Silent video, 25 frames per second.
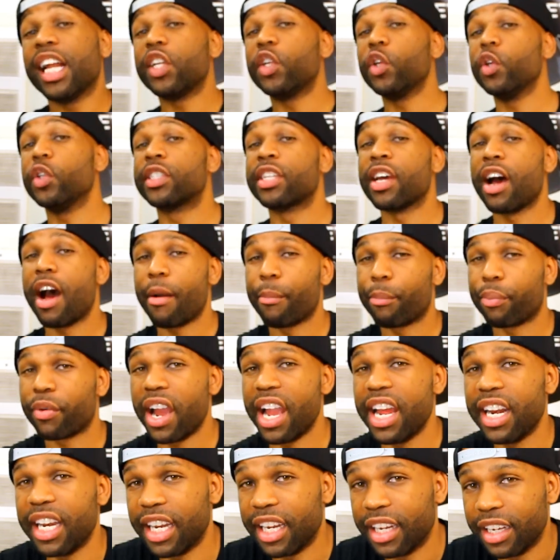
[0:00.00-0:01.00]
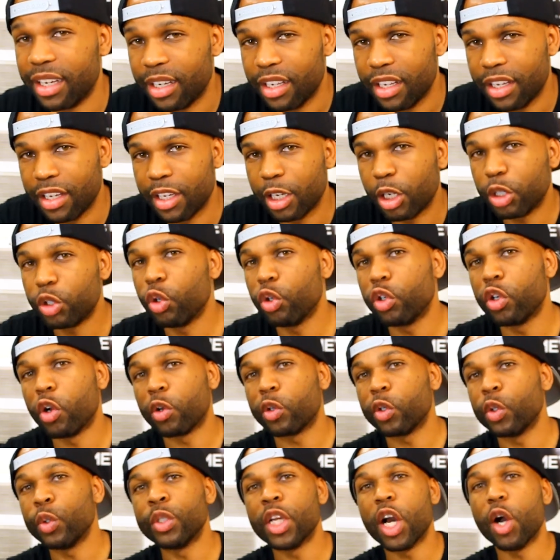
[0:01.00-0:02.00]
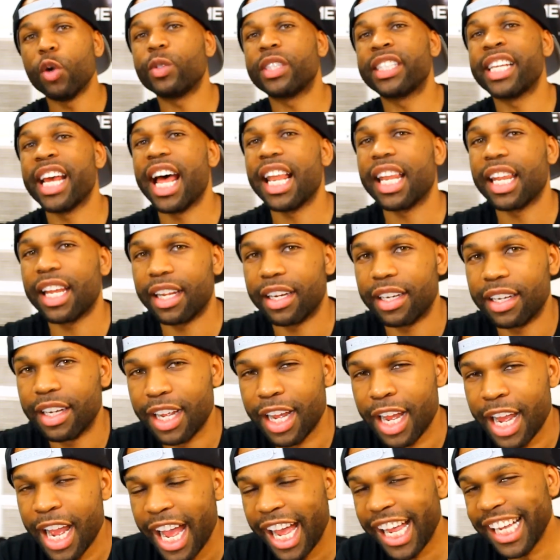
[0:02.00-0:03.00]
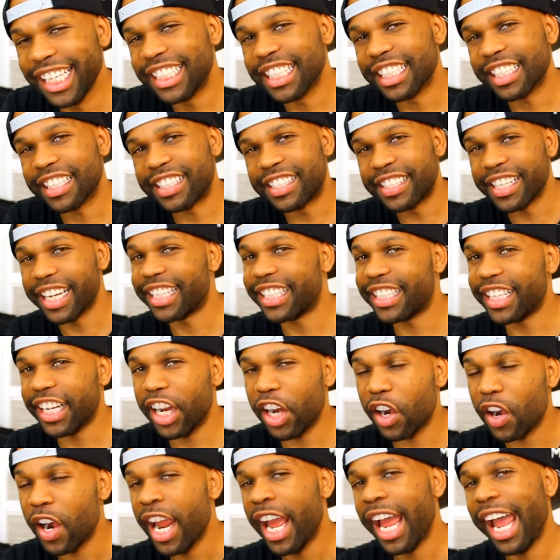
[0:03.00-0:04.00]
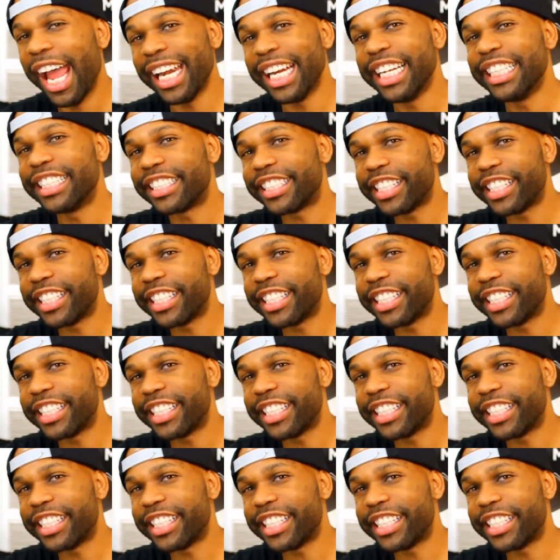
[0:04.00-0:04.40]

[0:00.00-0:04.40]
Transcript: That dude Tom Brady. That dude don't do no telling. He just sit there and he